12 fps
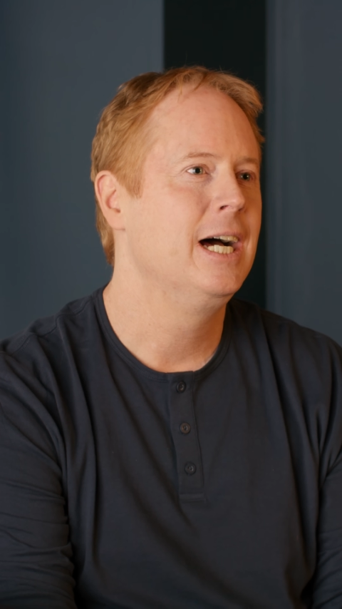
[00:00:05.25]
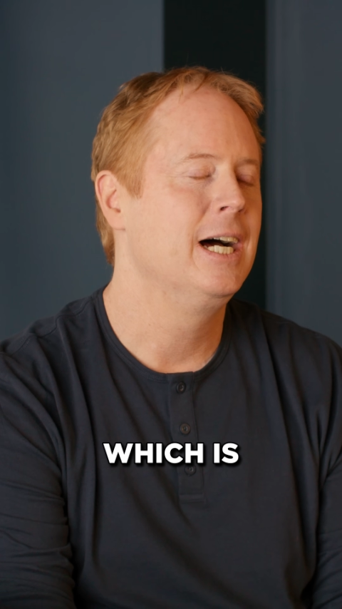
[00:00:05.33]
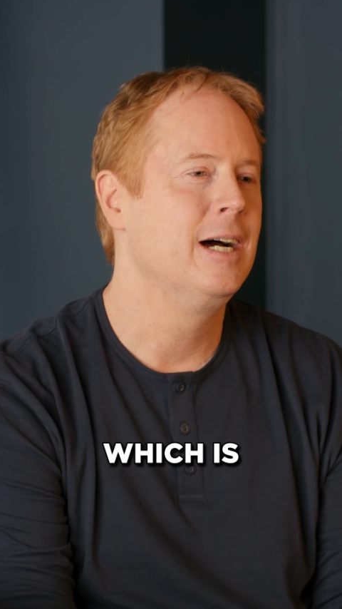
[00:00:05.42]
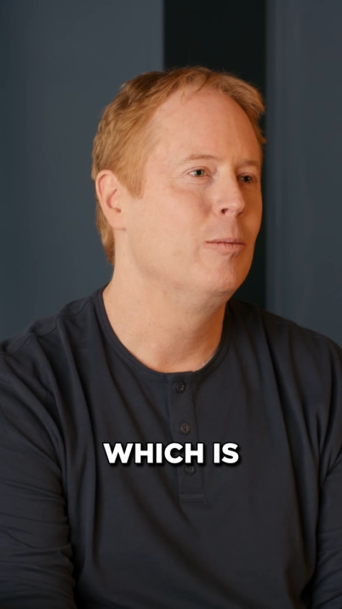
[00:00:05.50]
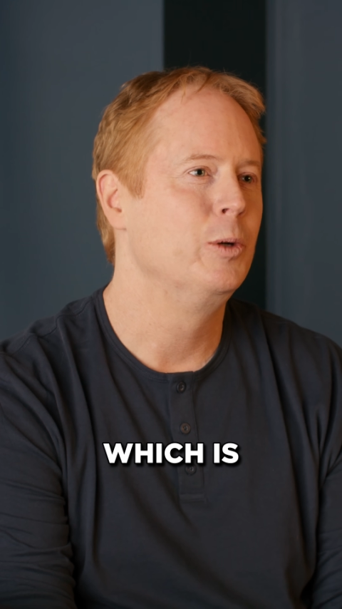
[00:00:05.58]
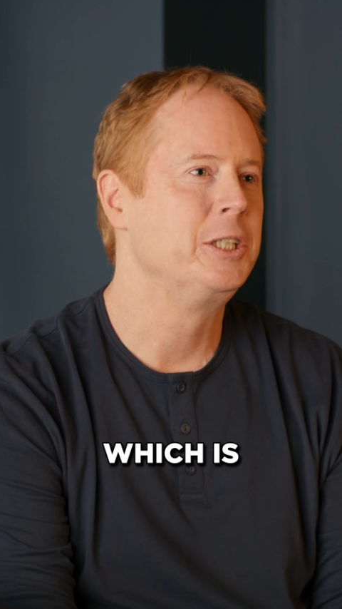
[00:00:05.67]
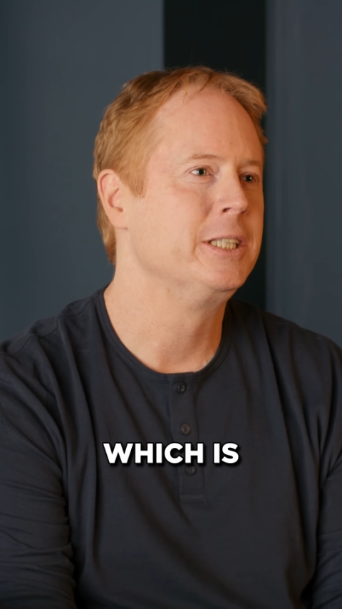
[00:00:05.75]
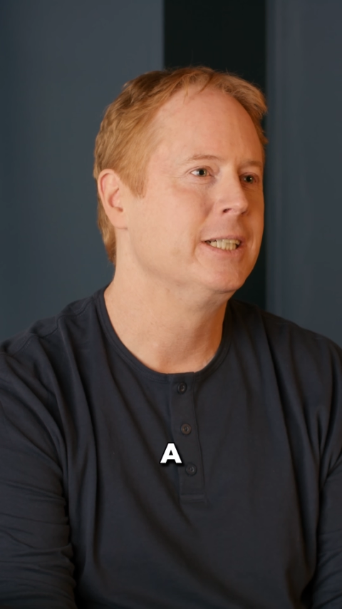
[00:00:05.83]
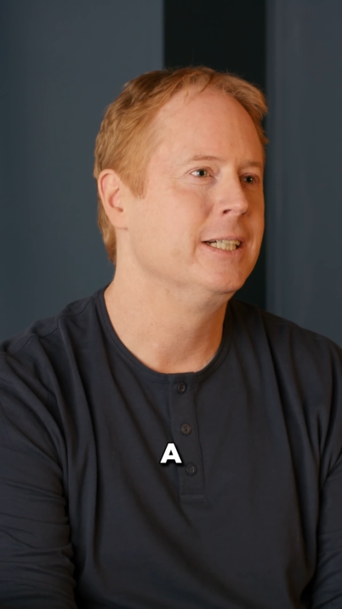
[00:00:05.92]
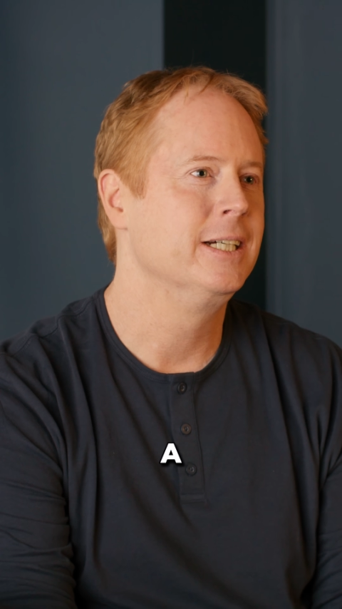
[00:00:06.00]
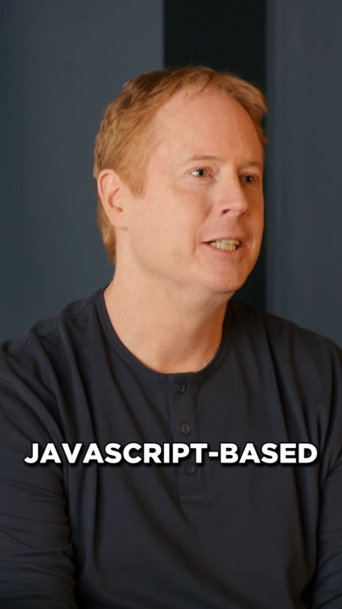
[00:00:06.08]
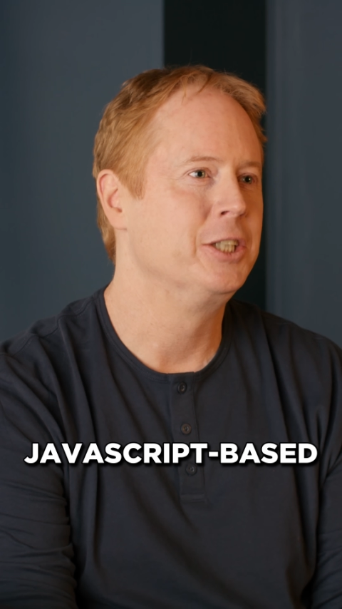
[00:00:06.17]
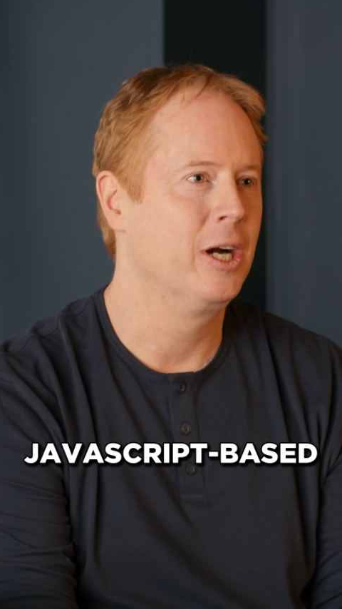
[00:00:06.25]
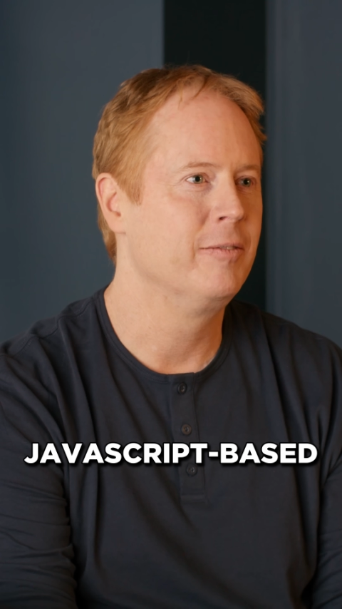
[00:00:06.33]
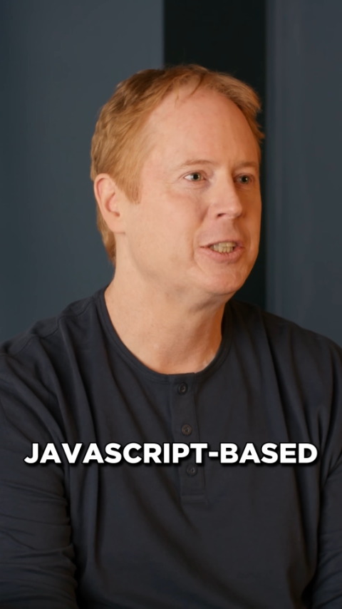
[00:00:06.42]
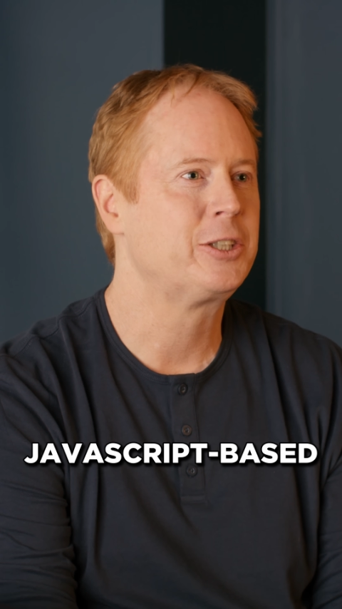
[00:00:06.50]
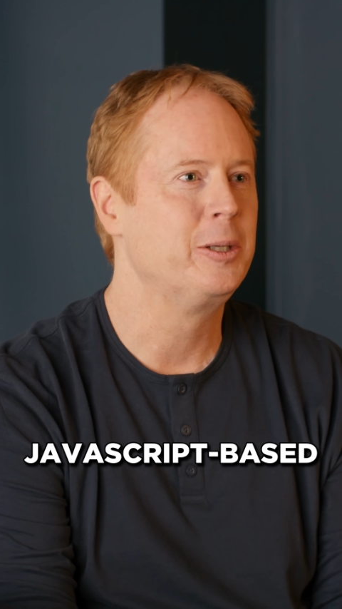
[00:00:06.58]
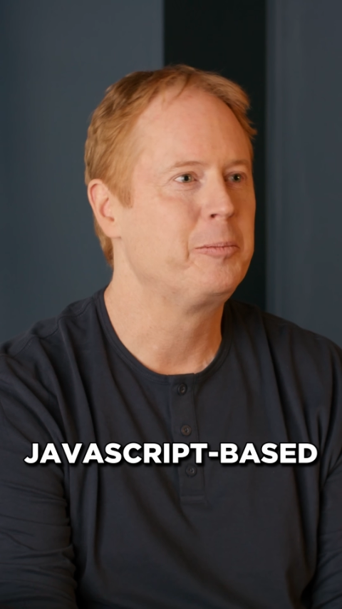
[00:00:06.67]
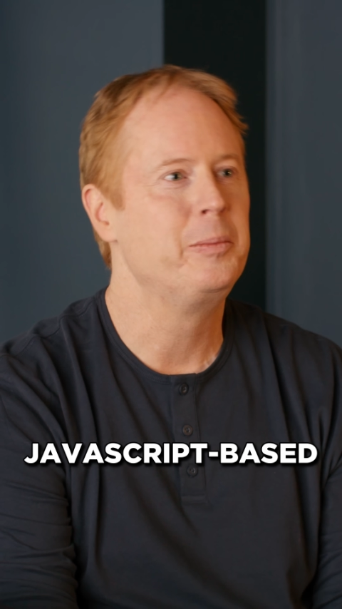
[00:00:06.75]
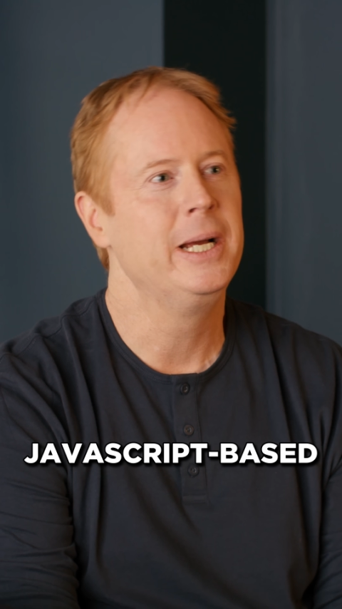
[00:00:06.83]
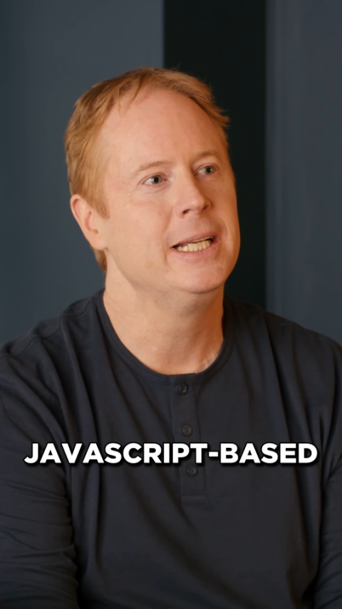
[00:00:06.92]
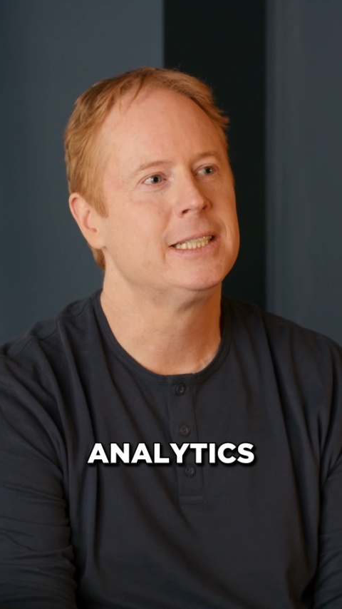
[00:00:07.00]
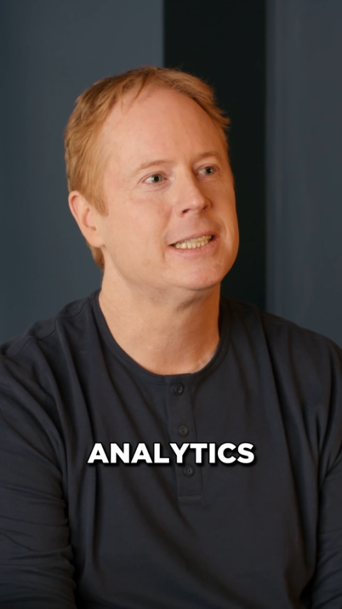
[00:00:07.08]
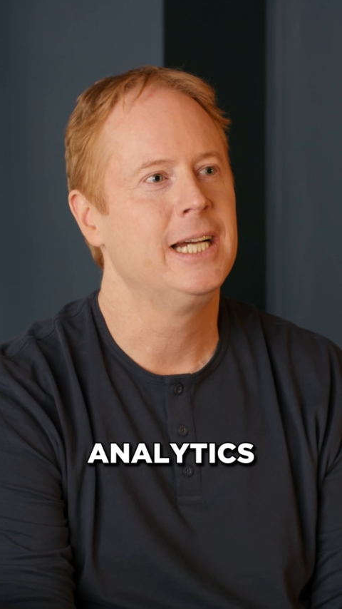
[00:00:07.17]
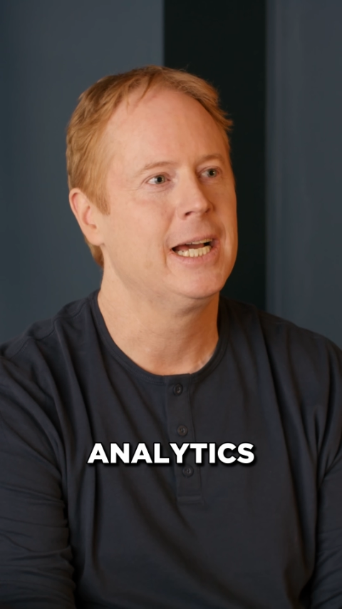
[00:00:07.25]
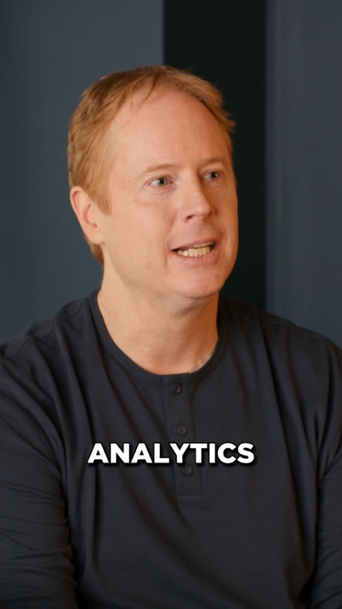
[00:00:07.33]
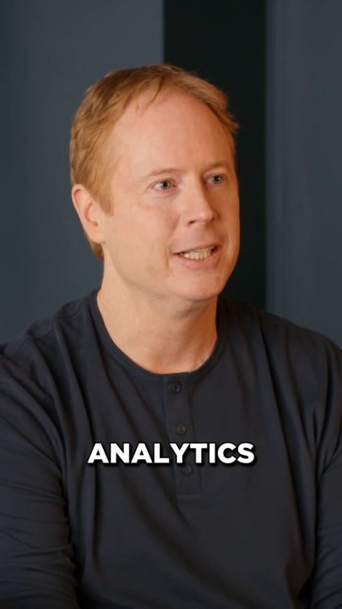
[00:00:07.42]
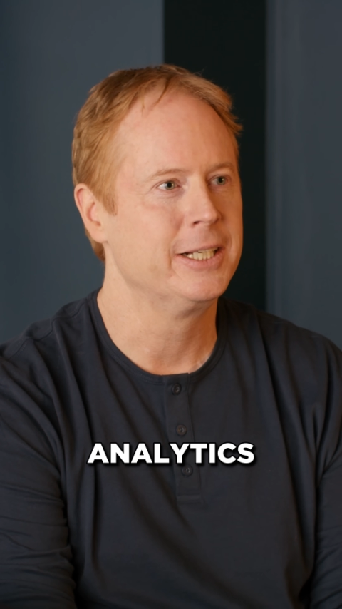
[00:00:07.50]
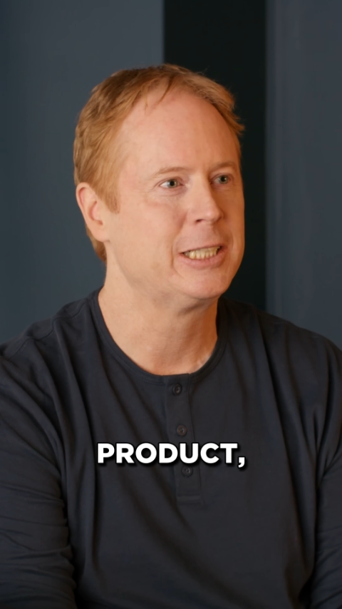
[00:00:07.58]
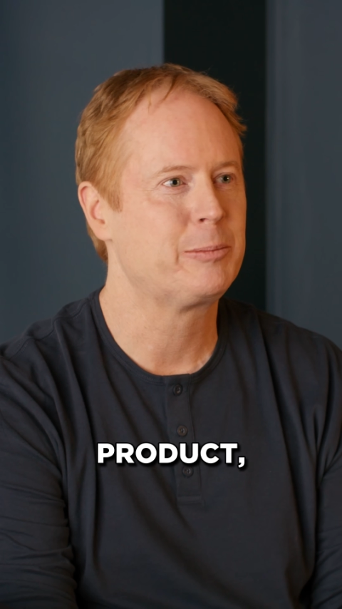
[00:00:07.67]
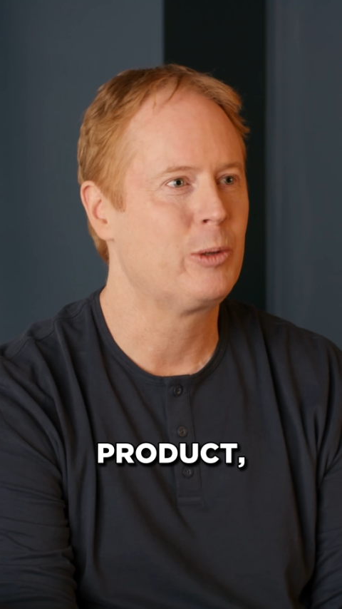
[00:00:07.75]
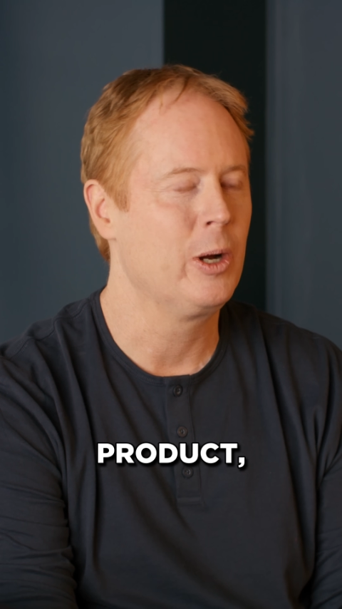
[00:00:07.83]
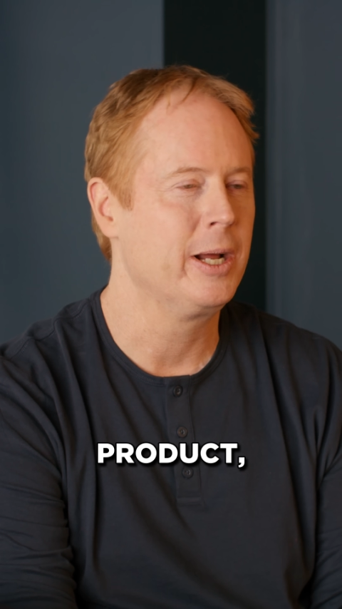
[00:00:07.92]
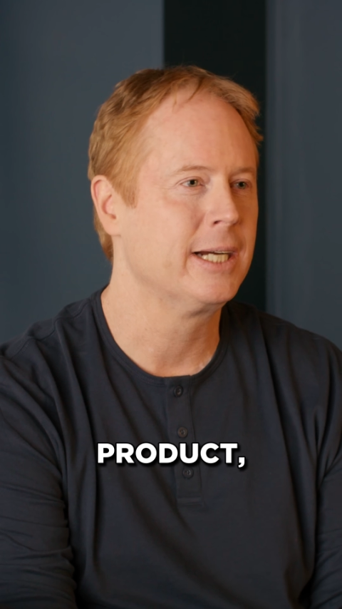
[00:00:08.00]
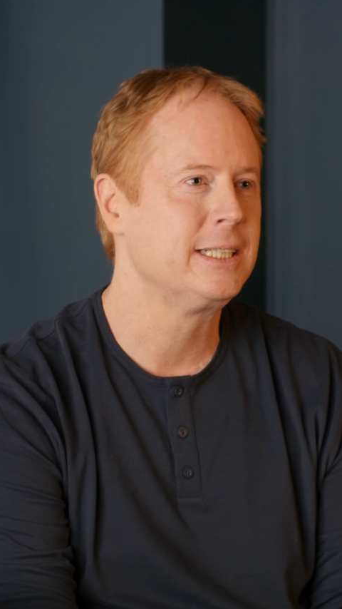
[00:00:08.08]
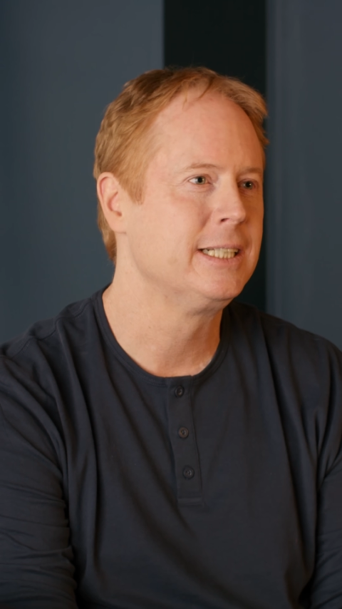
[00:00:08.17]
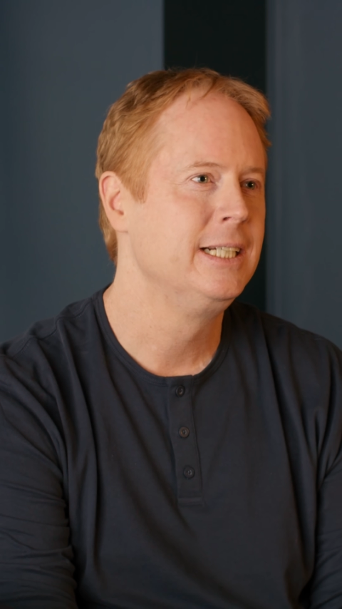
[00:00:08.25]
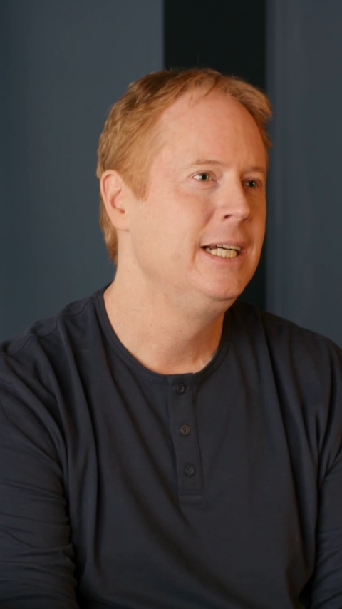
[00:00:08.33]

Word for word: uh, which is a, a JavaScript-based analytics product.